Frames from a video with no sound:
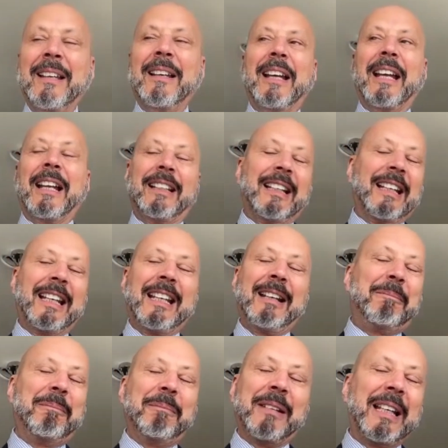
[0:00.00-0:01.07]
and
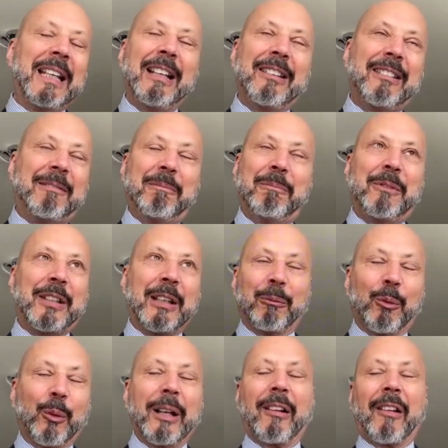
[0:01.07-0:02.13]
he didn't
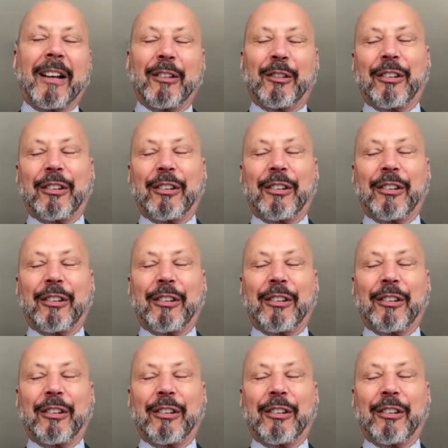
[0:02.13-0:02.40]
realize